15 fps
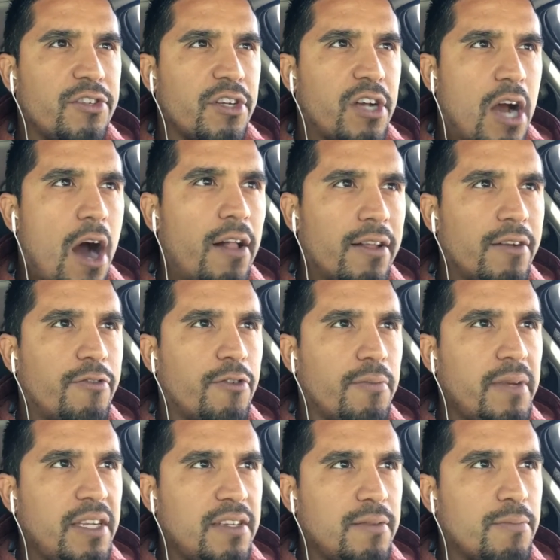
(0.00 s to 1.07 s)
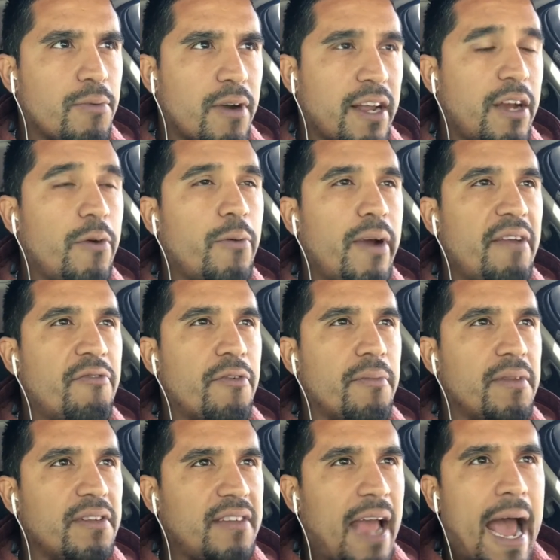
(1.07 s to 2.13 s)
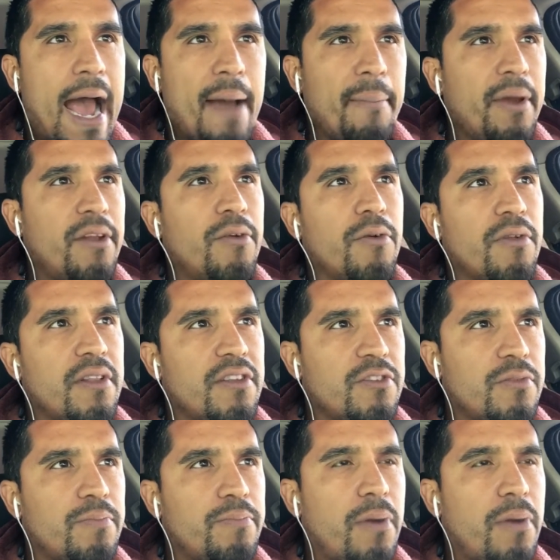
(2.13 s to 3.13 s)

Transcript: calling for me to break away from this habit or this